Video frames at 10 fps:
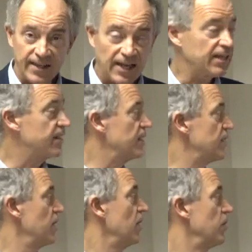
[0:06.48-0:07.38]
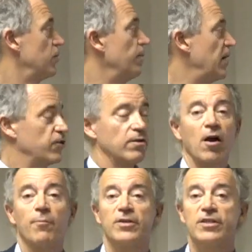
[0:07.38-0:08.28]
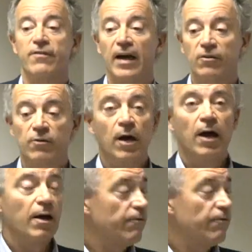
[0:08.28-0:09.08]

Analysis to Measure a Company's Value.